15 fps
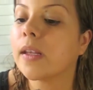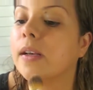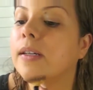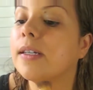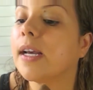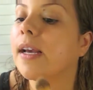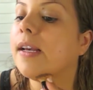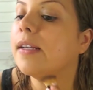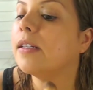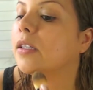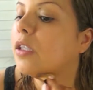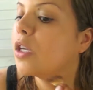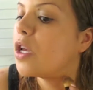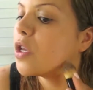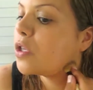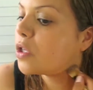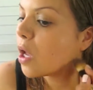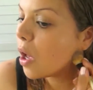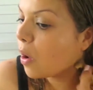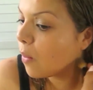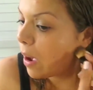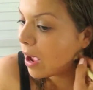Okay,
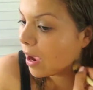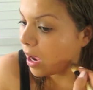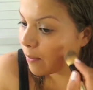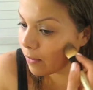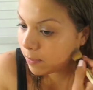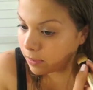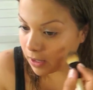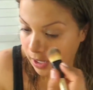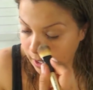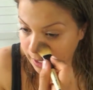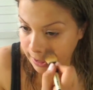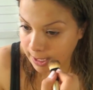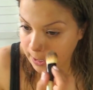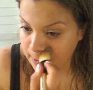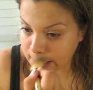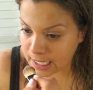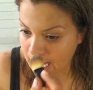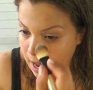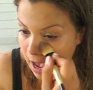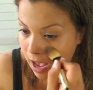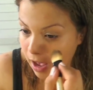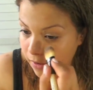so I'm applying it to
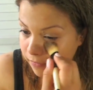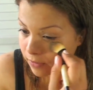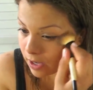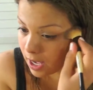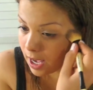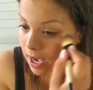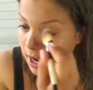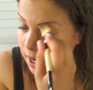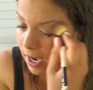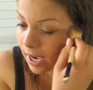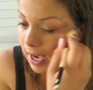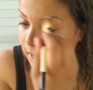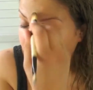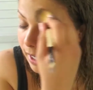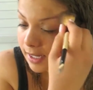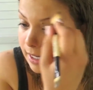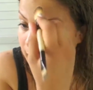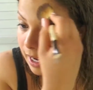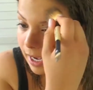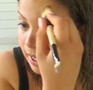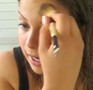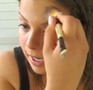half, and
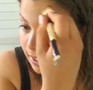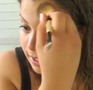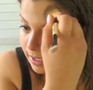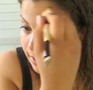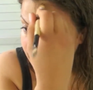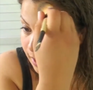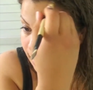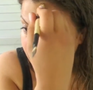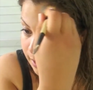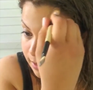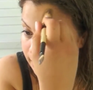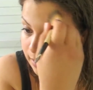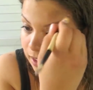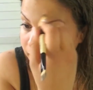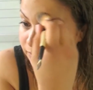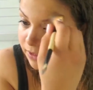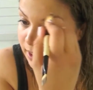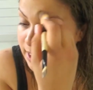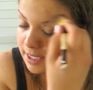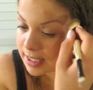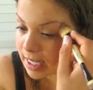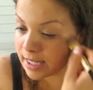I love
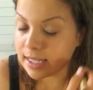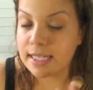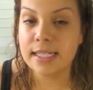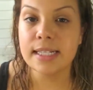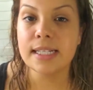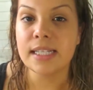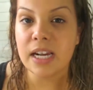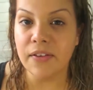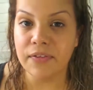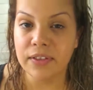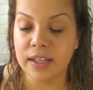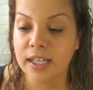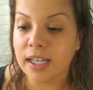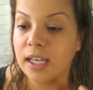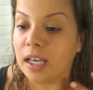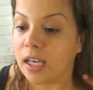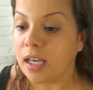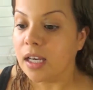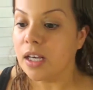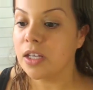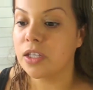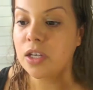this. And this is definitely,
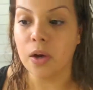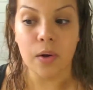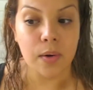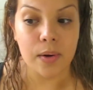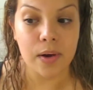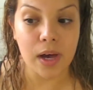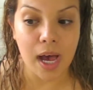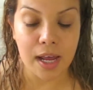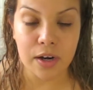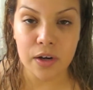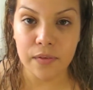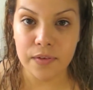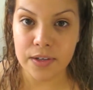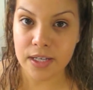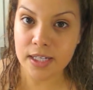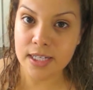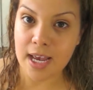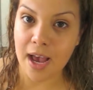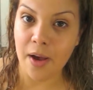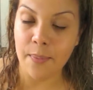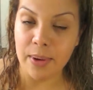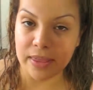so I don't know if you can
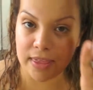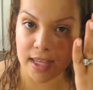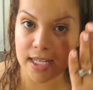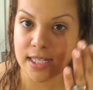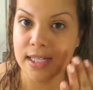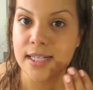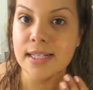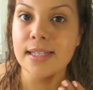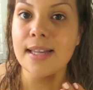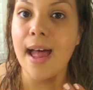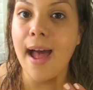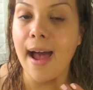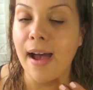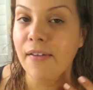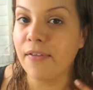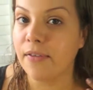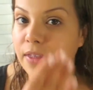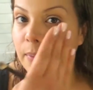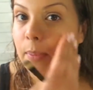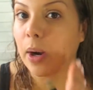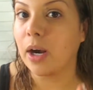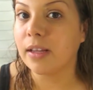tell, but this is the
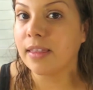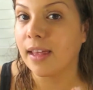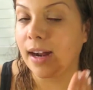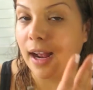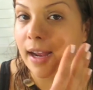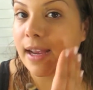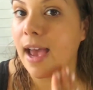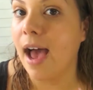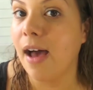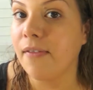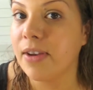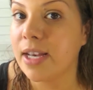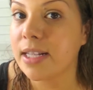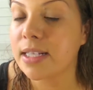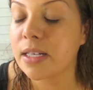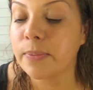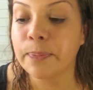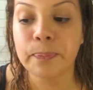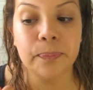part that I have it,